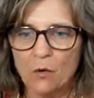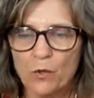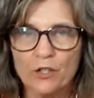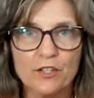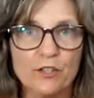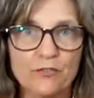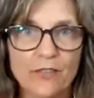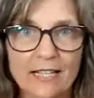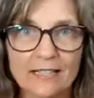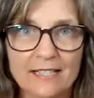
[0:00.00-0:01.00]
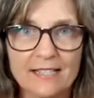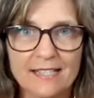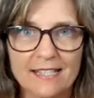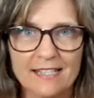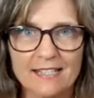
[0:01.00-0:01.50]
What are their
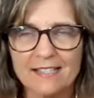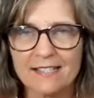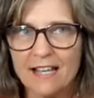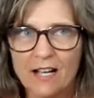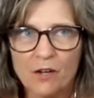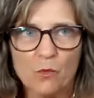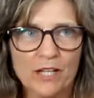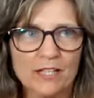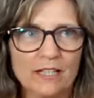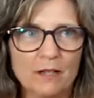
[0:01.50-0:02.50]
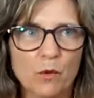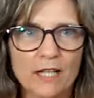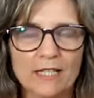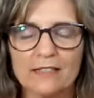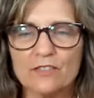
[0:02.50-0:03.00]
fantasies?
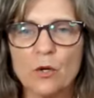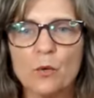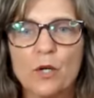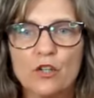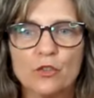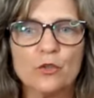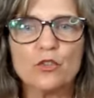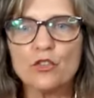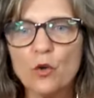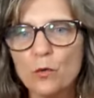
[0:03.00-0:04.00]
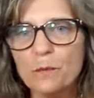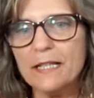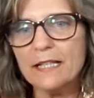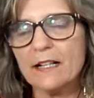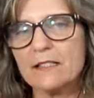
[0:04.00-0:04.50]
So there's so
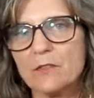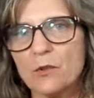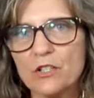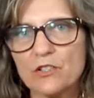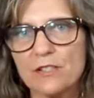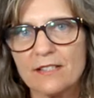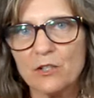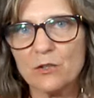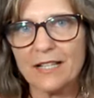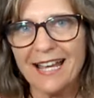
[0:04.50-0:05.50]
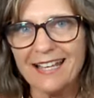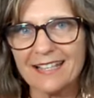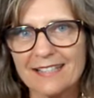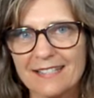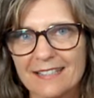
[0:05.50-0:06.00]
many kinds of questions that you can
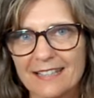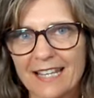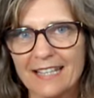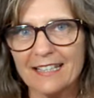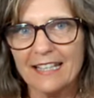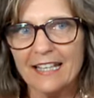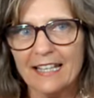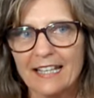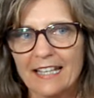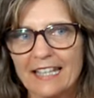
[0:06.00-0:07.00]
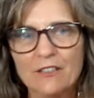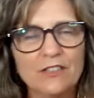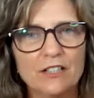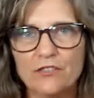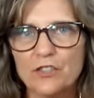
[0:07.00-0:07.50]
ask that
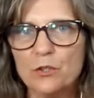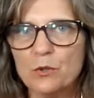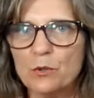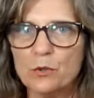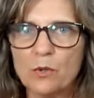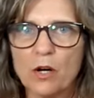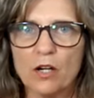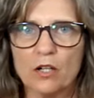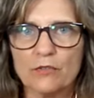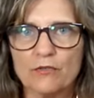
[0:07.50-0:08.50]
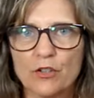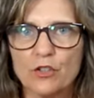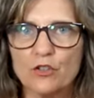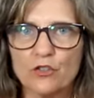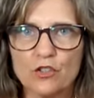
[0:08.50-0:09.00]
even if you are
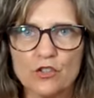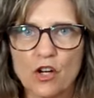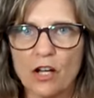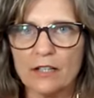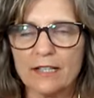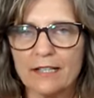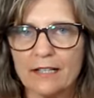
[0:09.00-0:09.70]
first you're not